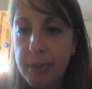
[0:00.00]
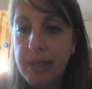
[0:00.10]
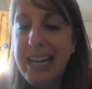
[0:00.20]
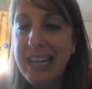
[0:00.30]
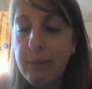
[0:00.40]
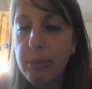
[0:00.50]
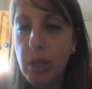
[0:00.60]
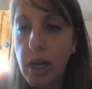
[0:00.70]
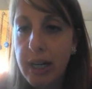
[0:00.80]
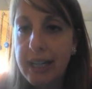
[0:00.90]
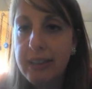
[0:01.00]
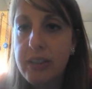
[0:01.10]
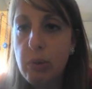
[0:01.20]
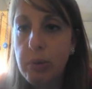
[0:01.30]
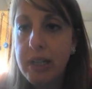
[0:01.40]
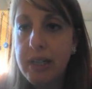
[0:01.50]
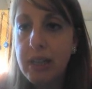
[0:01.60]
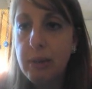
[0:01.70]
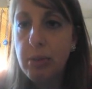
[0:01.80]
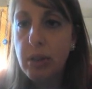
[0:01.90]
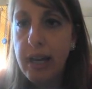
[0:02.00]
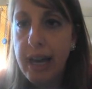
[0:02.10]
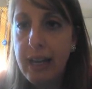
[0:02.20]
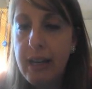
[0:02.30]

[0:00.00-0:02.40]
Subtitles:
any blocking that's written in the play.